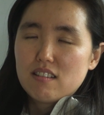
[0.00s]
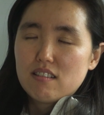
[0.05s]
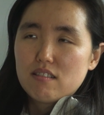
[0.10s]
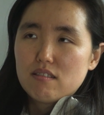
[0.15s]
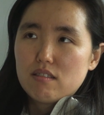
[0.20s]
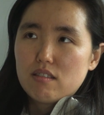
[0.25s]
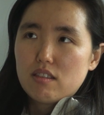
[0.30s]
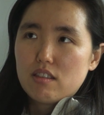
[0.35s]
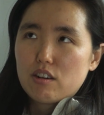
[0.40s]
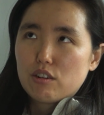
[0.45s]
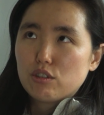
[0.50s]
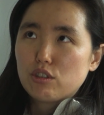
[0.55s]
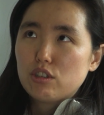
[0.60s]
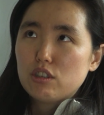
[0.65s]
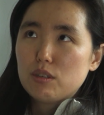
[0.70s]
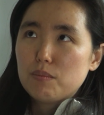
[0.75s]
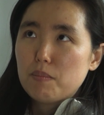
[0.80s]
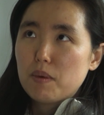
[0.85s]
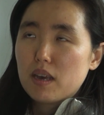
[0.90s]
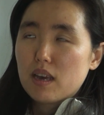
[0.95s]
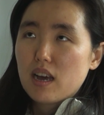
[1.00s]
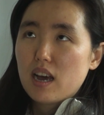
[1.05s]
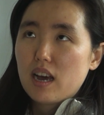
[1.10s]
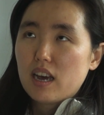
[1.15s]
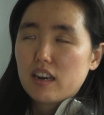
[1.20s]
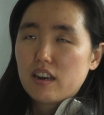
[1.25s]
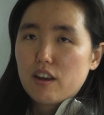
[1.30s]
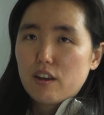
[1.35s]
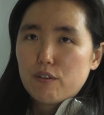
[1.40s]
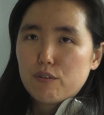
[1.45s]
and the best storytellers will be
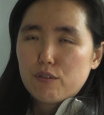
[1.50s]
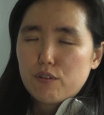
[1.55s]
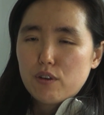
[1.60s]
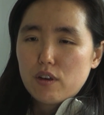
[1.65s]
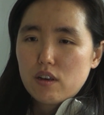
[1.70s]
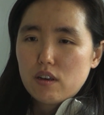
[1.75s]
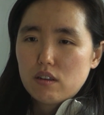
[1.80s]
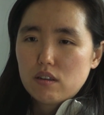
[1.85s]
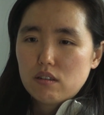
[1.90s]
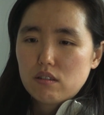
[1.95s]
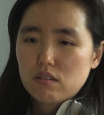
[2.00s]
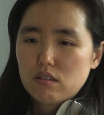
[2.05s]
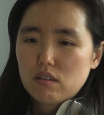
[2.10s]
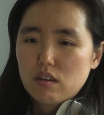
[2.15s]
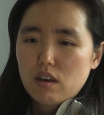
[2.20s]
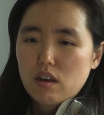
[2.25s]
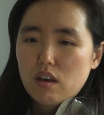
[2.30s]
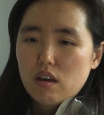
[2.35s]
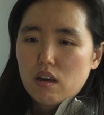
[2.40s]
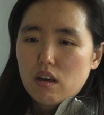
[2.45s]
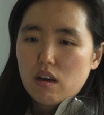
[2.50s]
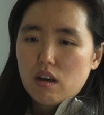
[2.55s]
invited to present their